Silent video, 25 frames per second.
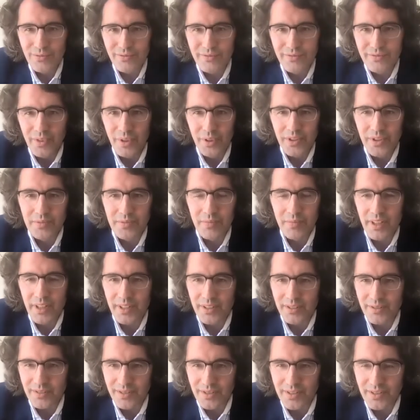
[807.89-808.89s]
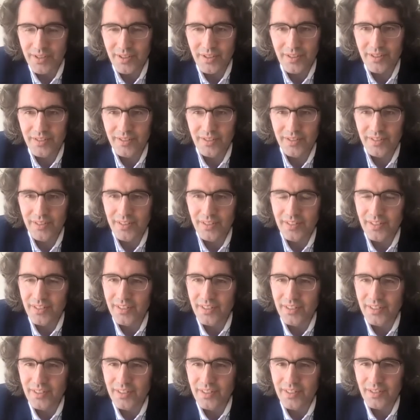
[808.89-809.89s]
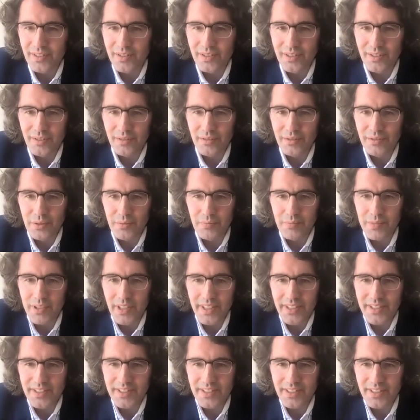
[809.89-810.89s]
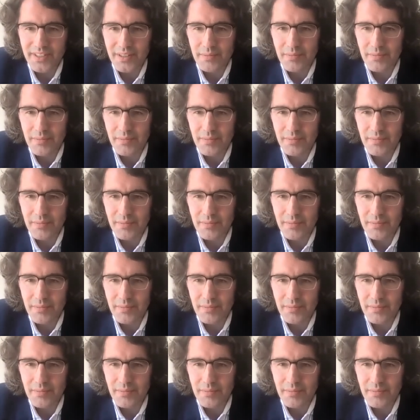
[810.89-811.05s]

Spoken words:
voice my concern in a few places.